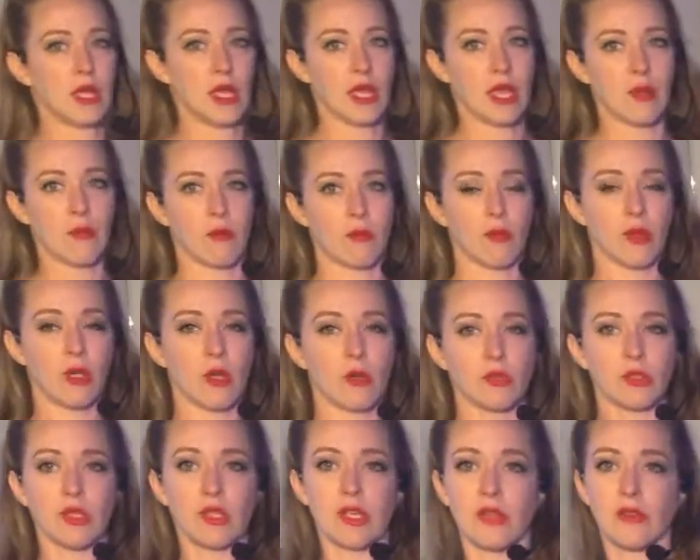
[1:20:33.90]
And when we go
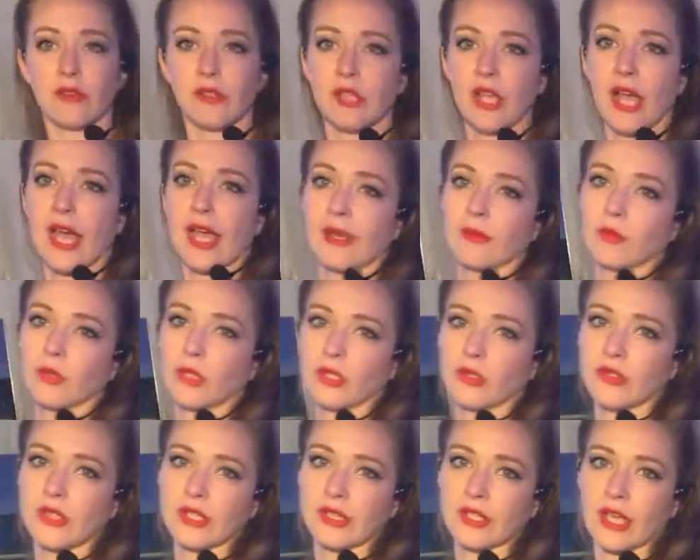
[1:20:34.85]
to the other side, we're
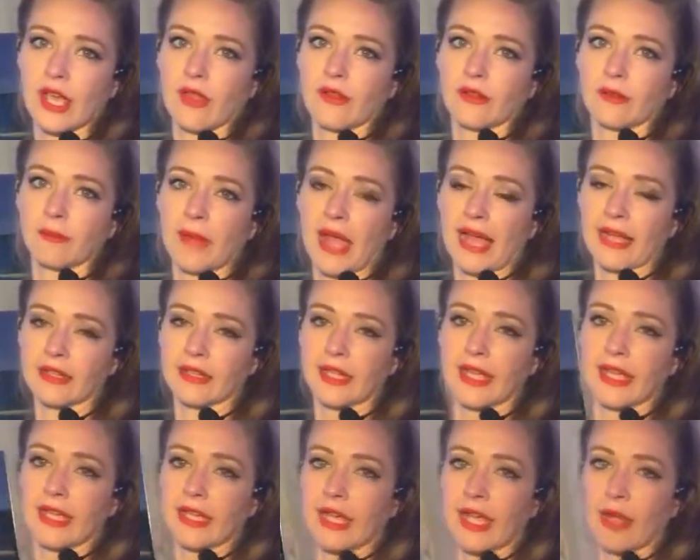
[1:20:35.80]
using the other back
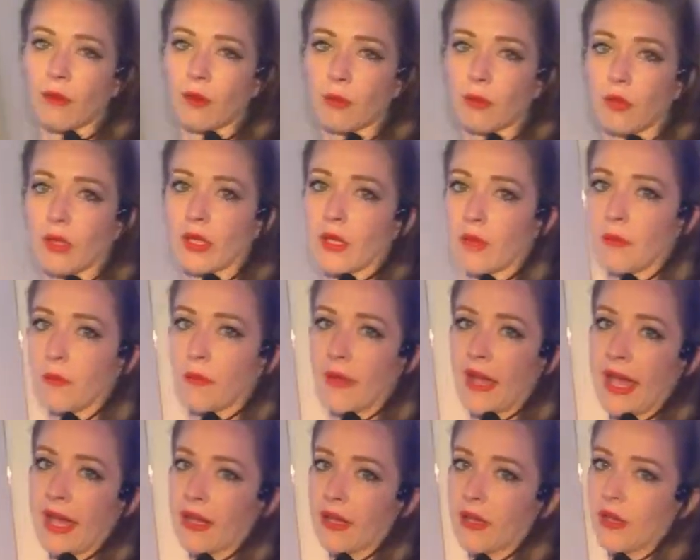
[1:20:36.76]
leg and we're pulling it
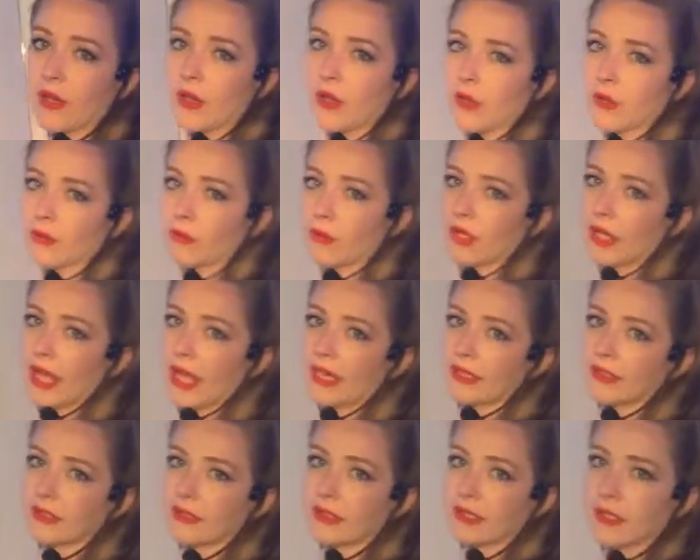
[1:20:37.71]
back,
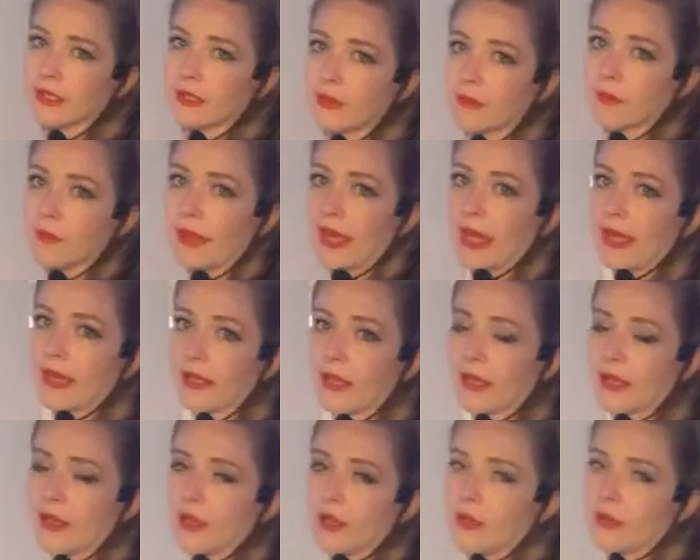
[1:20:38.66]
relax, back,
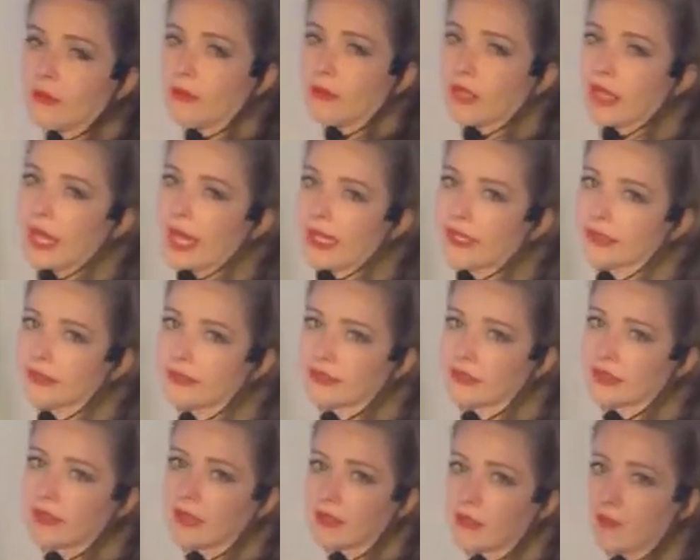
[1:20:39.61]

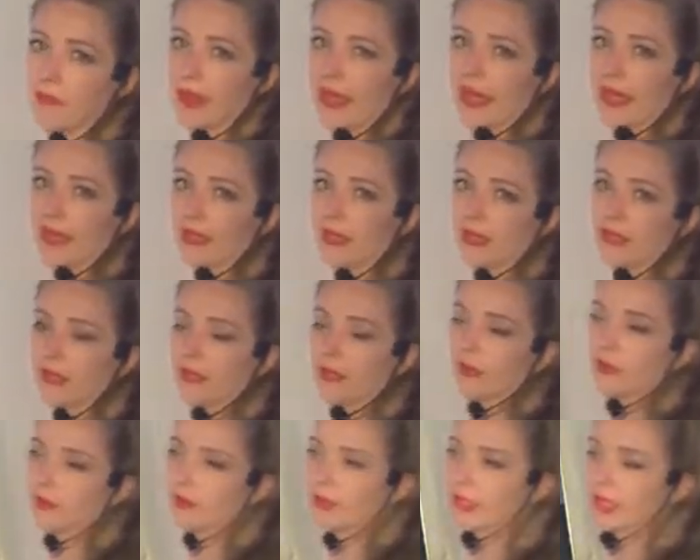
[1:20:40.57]
relax,
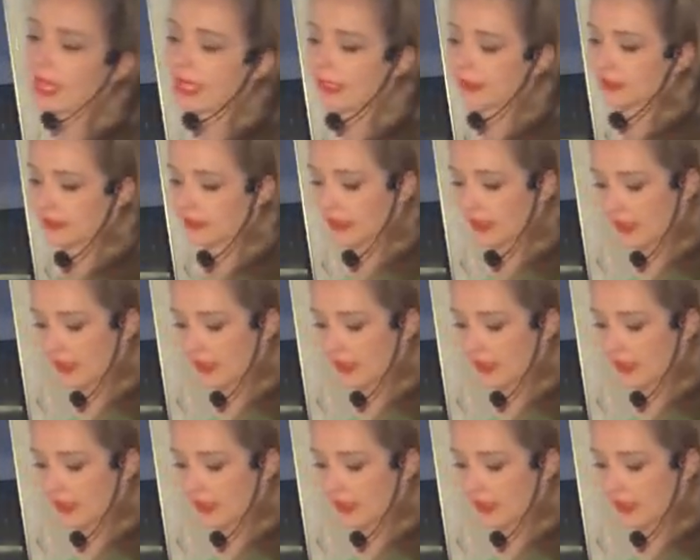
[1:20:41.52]
back, relax,